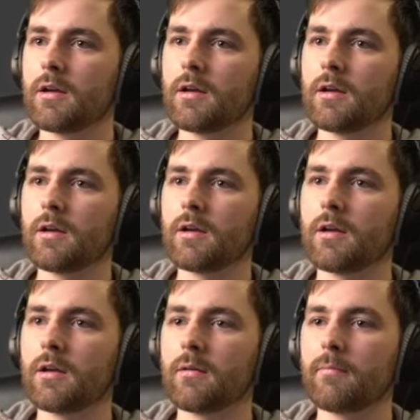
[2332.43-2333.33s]

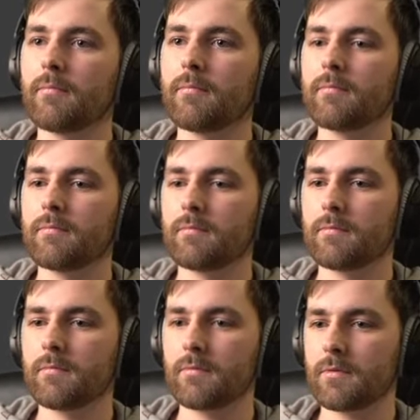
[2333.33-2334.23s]
Um,
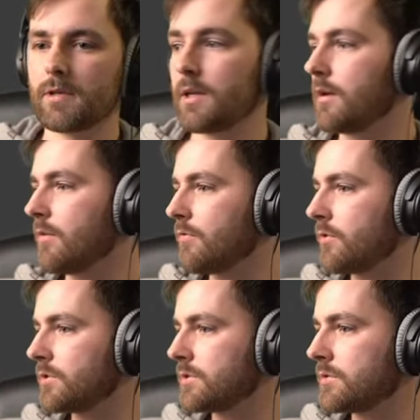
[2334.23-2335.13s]
yeah, of
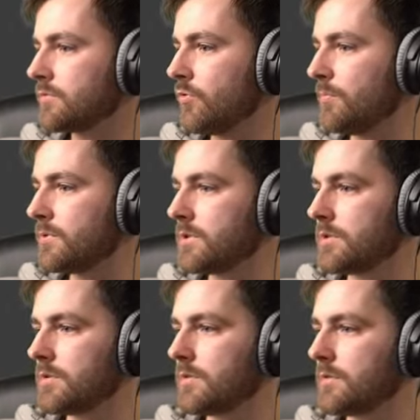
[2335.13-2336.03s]
course. Whoops.
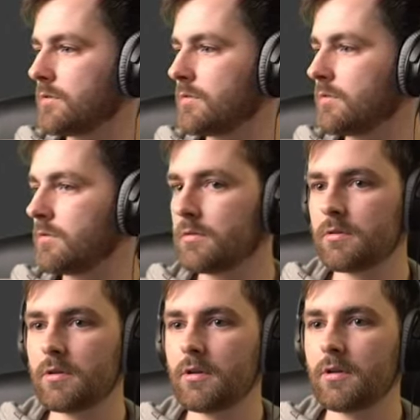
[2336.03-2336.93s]

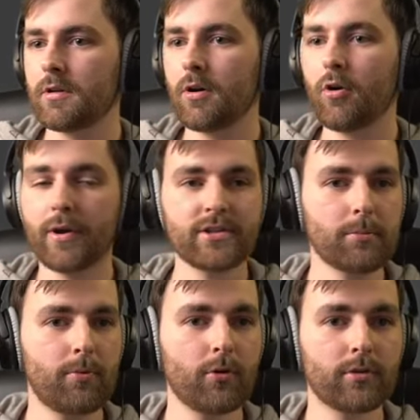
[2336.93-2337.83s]
Oh, here's a
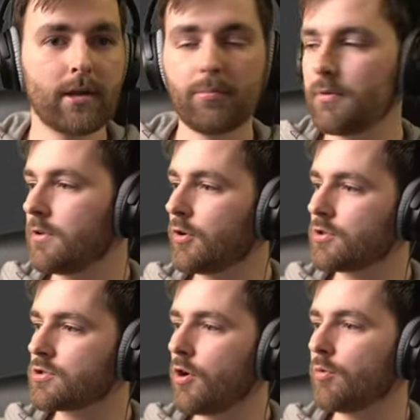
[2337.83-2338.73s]
pro tip. You can
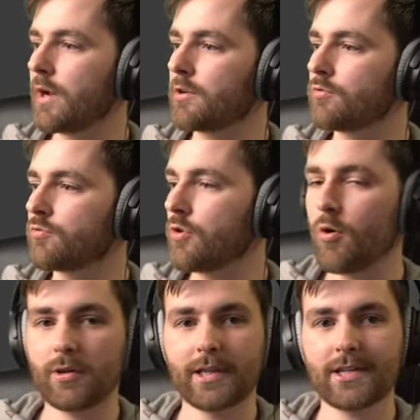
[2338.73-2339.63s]
just hold on
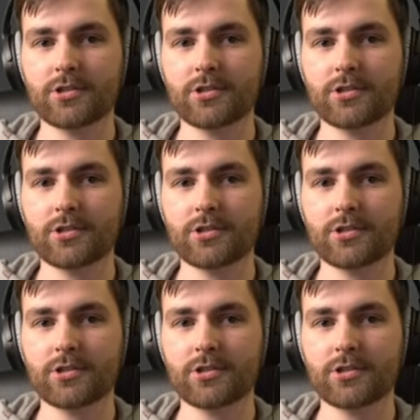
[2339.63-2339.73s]
control and then